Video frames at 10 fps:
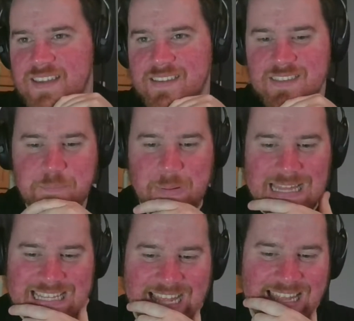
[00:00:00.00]
The
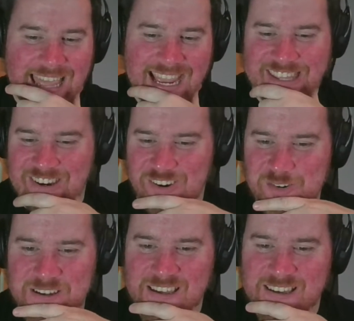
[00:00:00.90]
belt collector. Oh
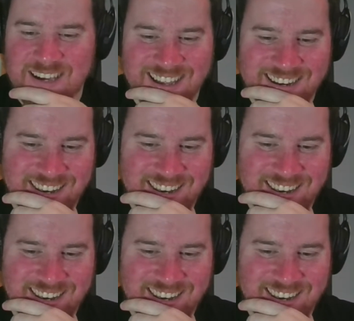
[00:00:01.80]
my god.